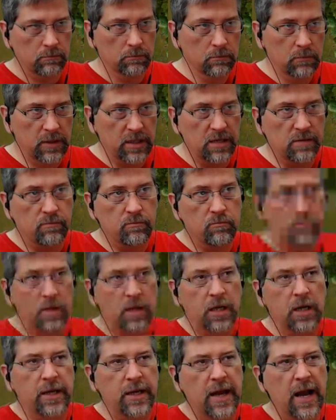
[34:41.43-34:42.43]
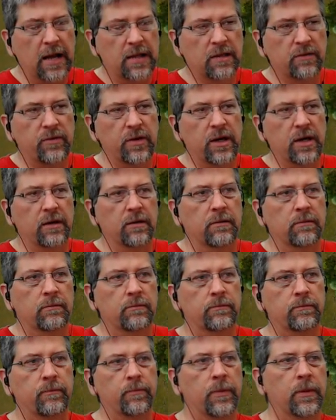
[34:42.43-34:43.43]
immediately activate.
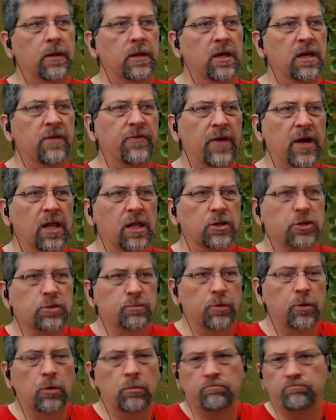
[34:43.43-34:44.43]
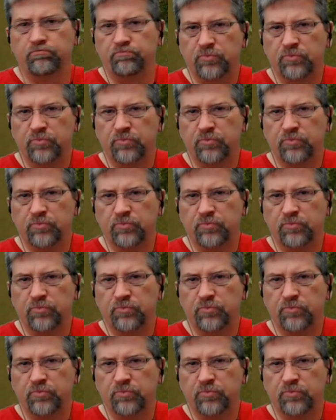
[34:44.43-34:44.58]
If eligible,